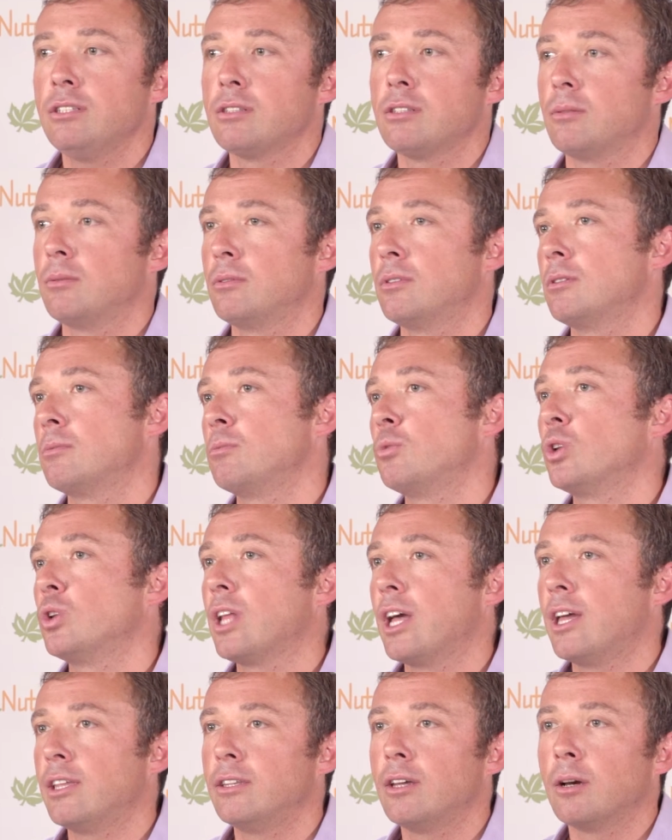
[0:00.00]
Some of them
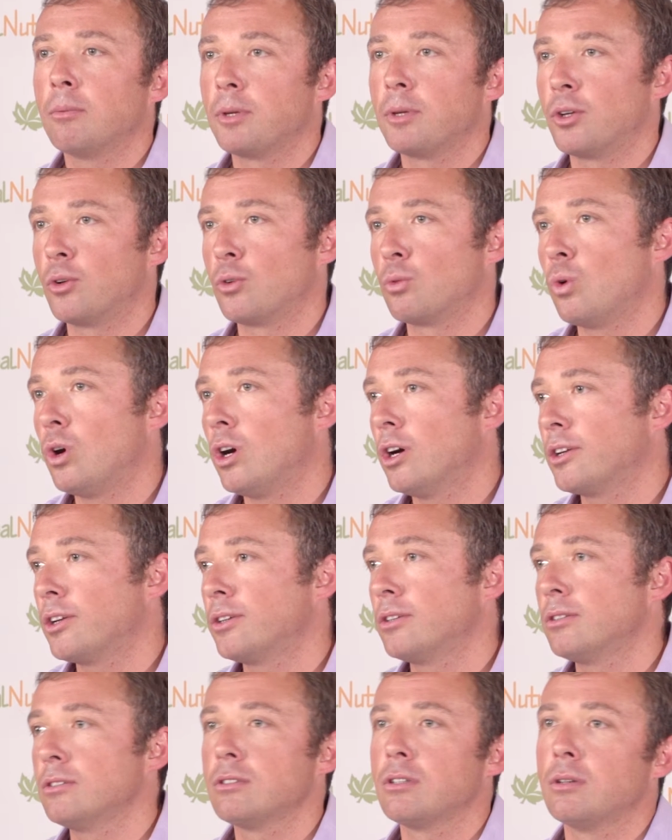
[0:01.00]
will end up in our
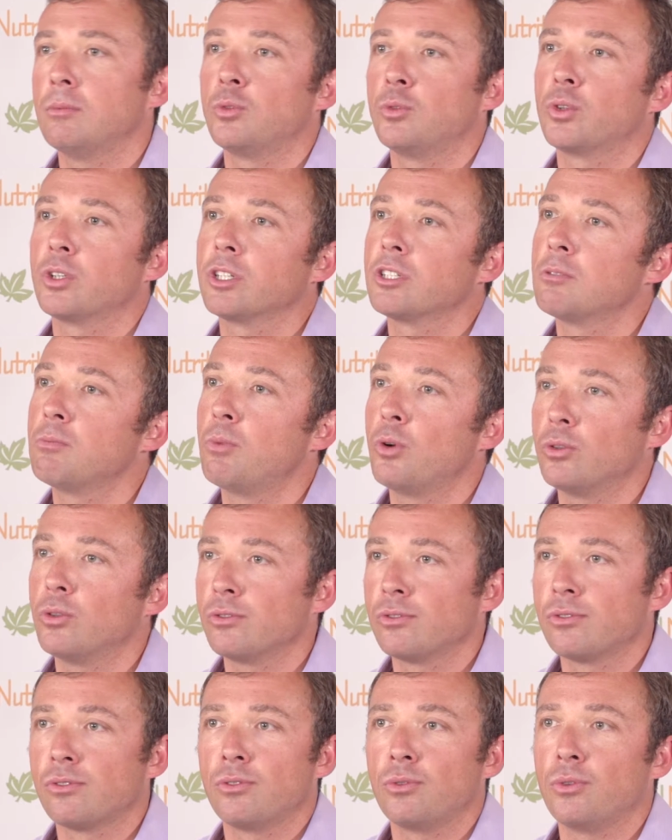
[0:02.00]
water. Some were
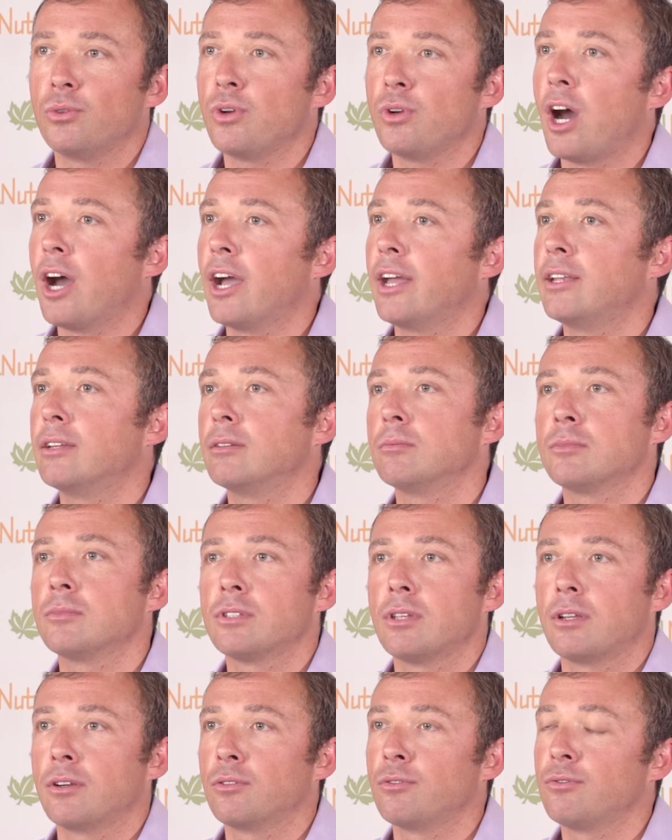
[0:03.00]
exposed through
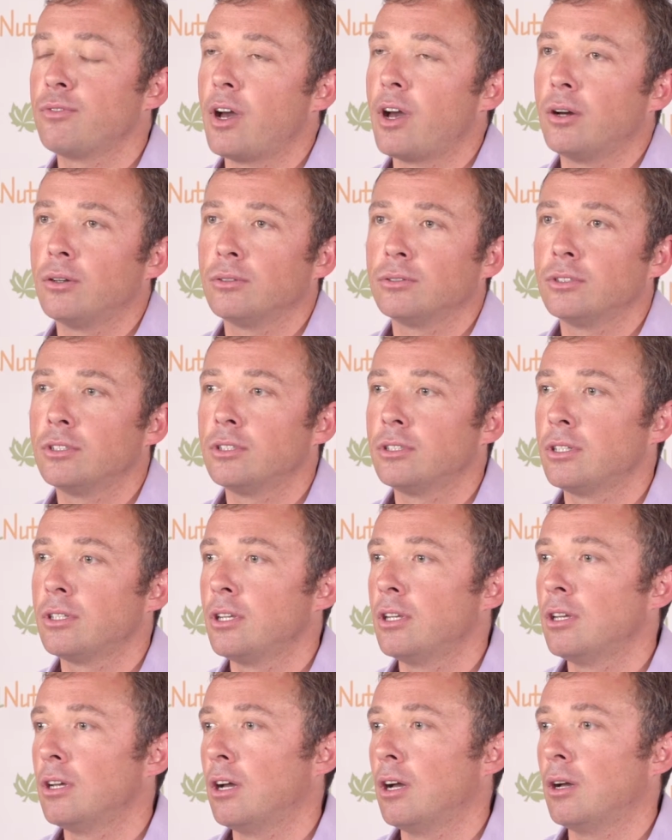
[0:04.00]
items that are found
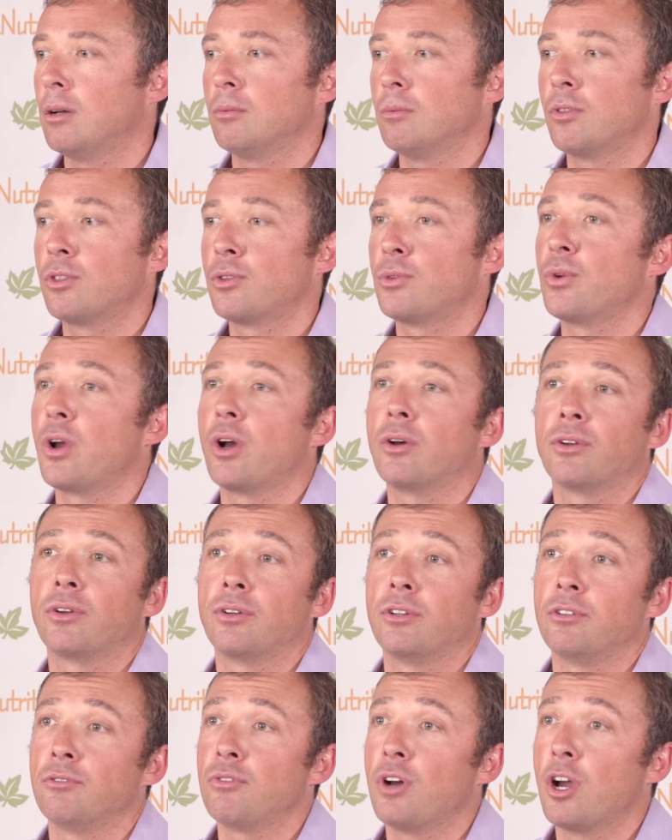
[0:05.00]
throughout
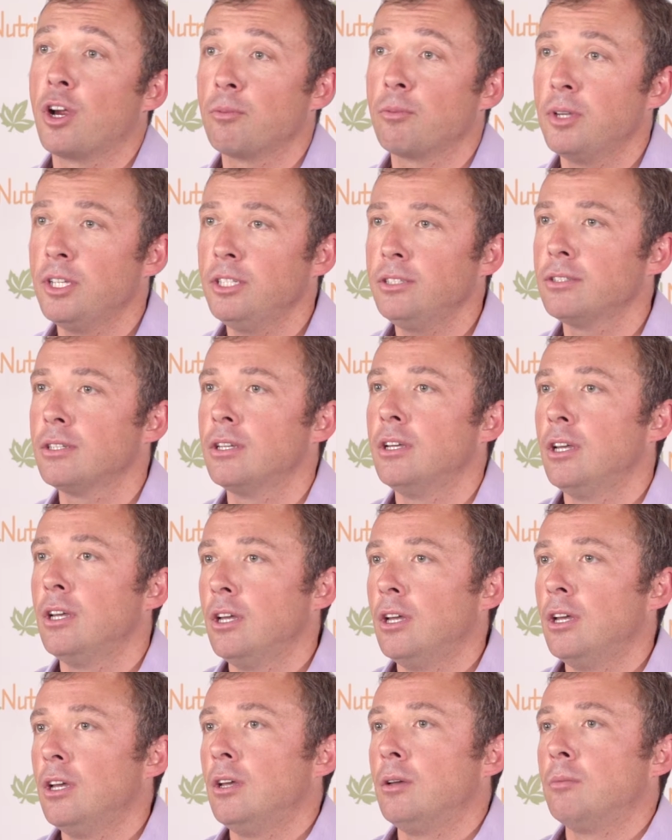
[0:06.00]
our environment.
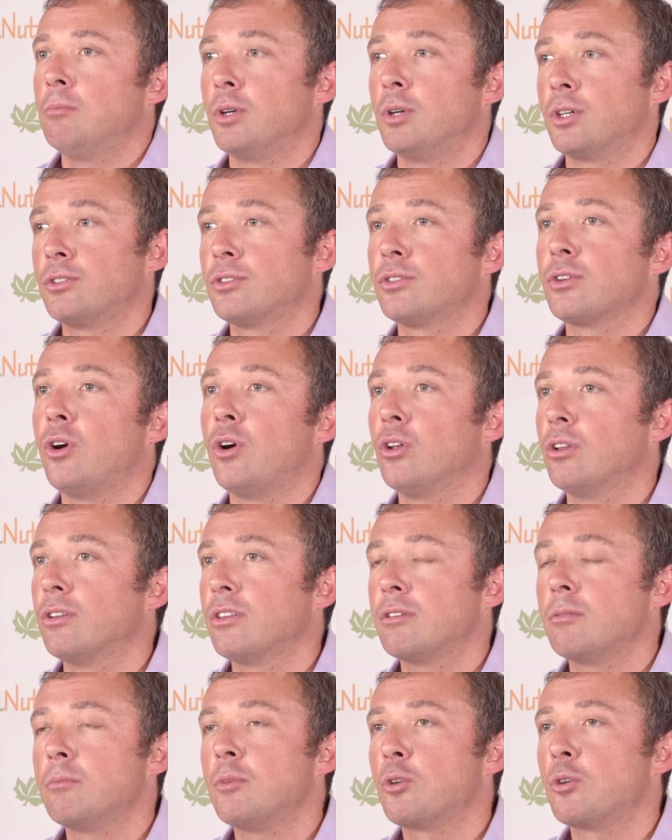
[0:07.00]
But all
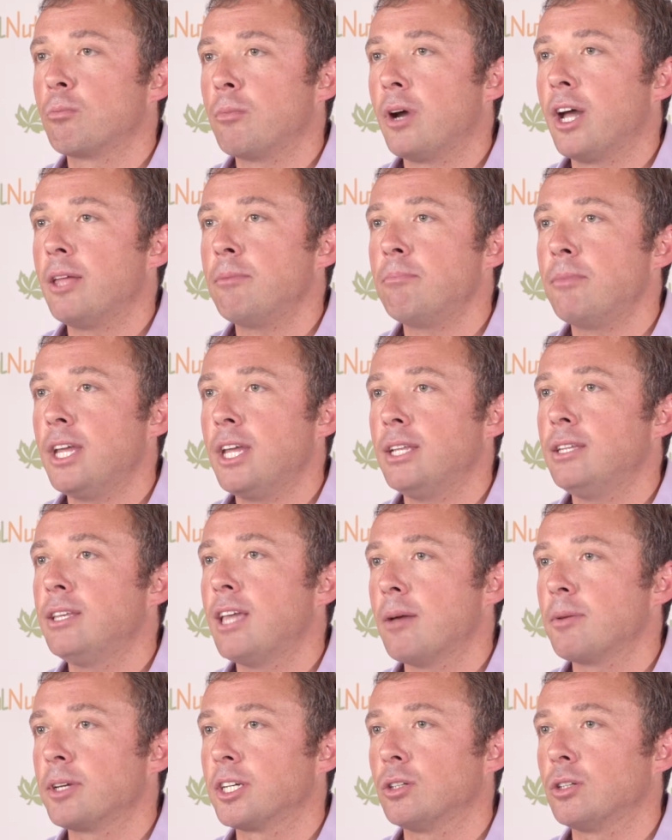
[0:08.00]
of them are man-made
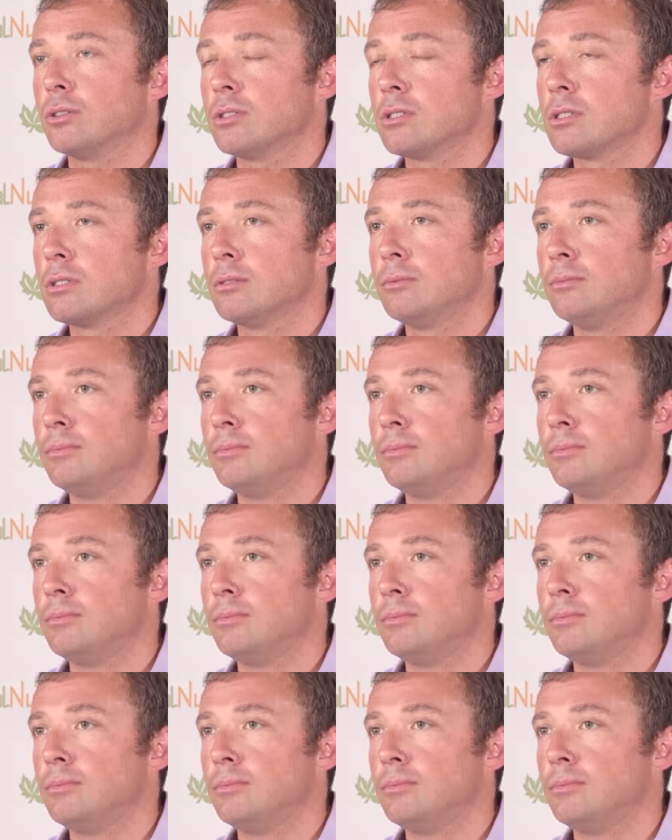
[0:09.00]
chemicals.